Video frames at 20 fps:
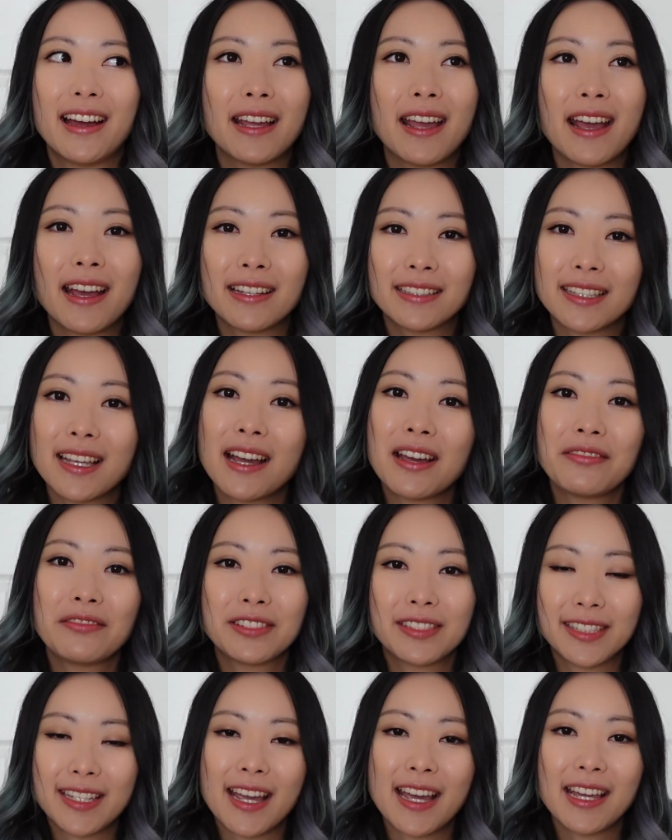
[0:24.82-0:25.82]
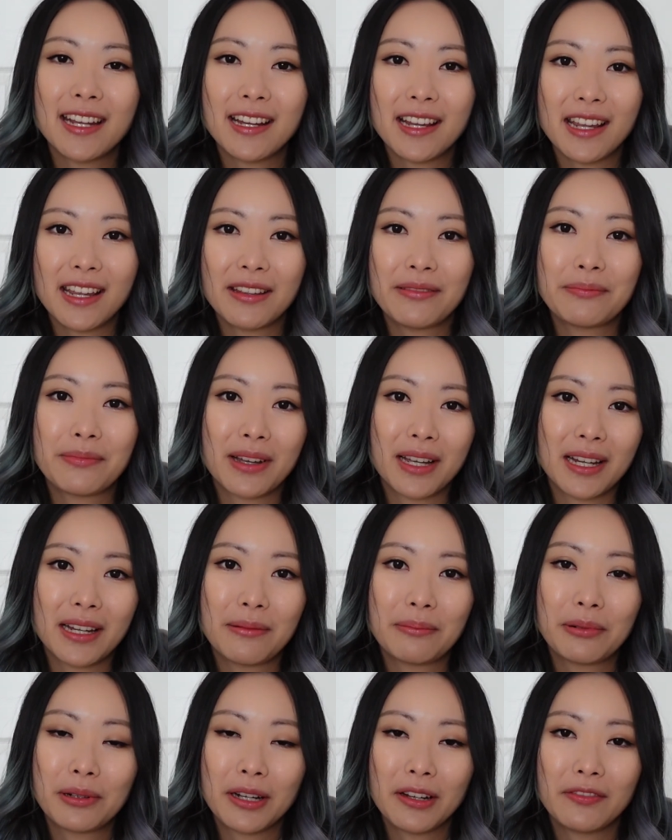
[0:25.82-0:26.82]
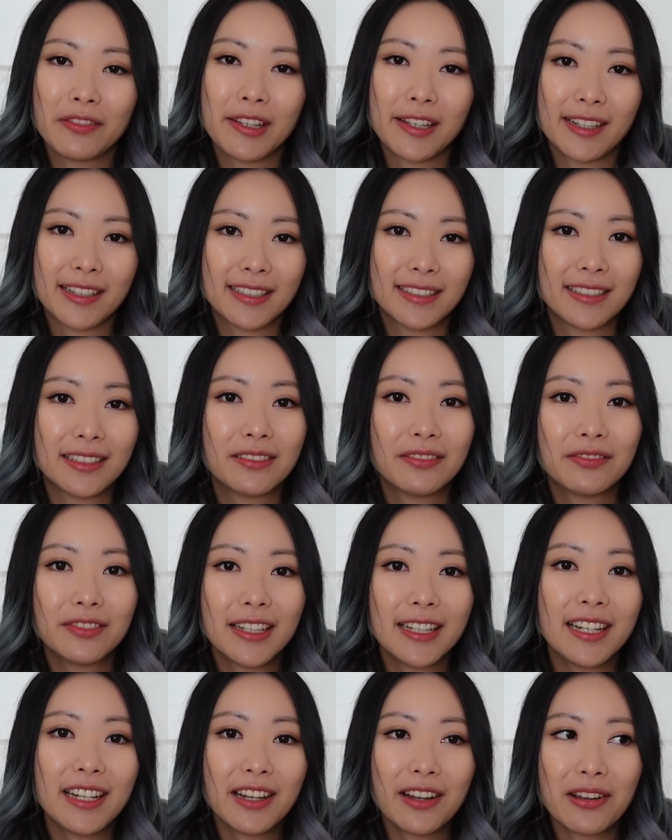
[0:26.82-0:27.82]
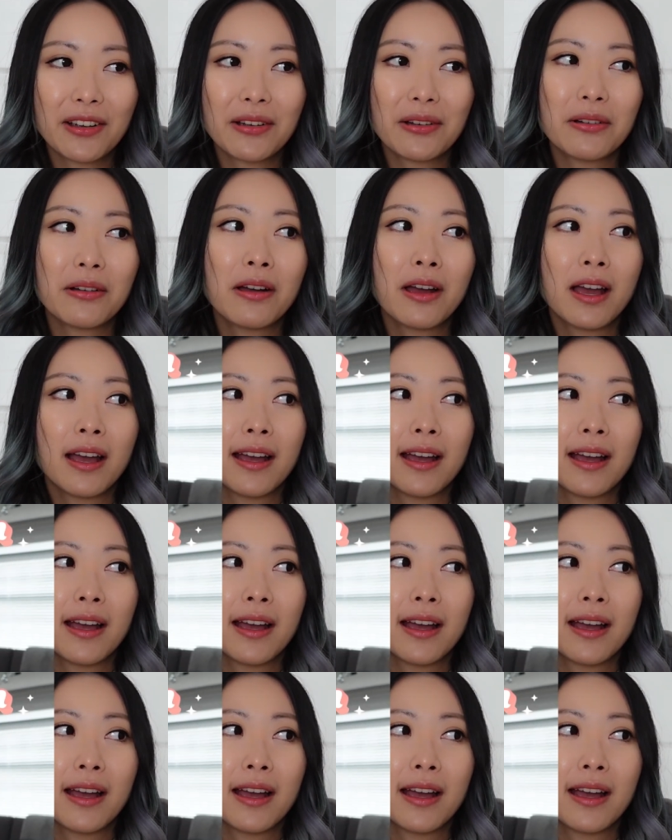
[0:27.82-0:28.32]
As I've said in my previous video,